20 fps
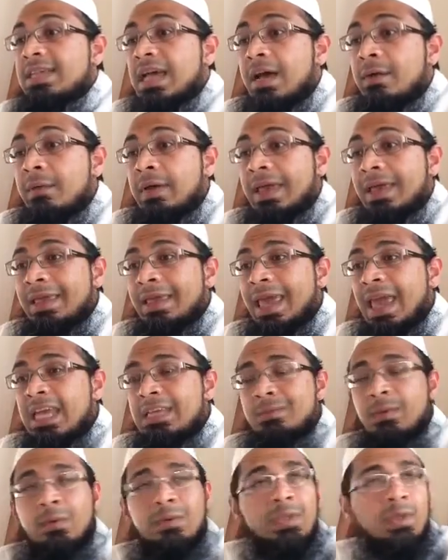our
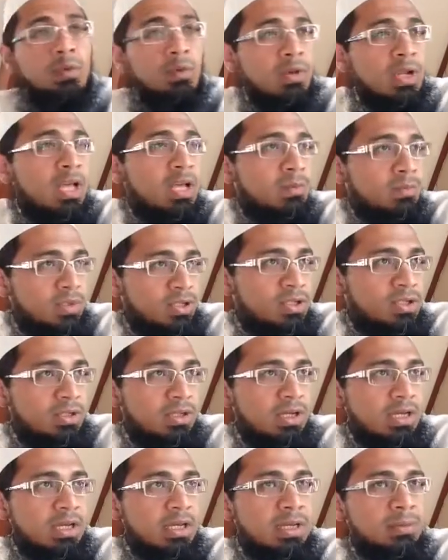engagement with the Quran, which
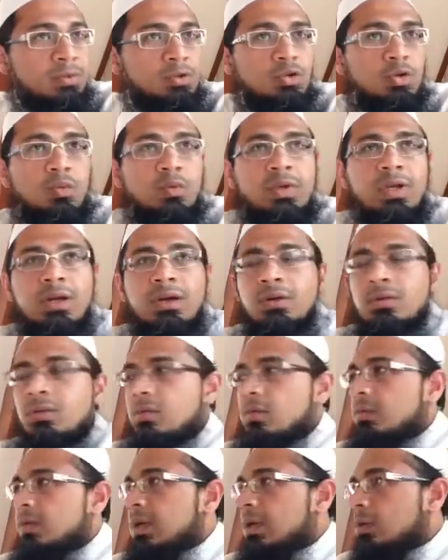I'm sure we are
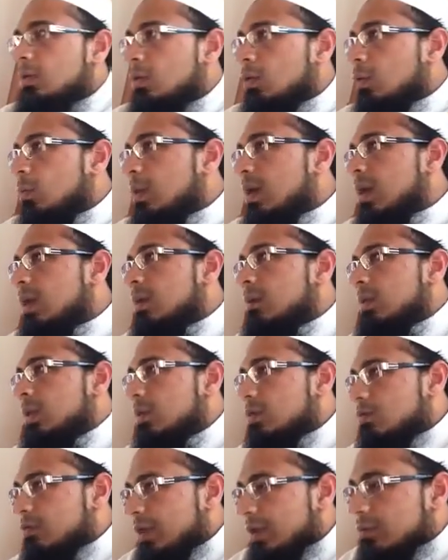all aware, and we
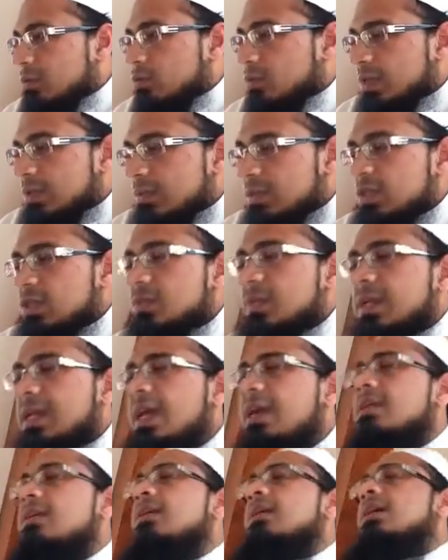are all trying to do as much as we
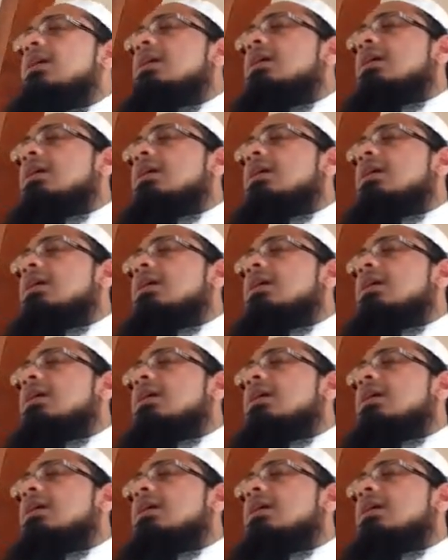can,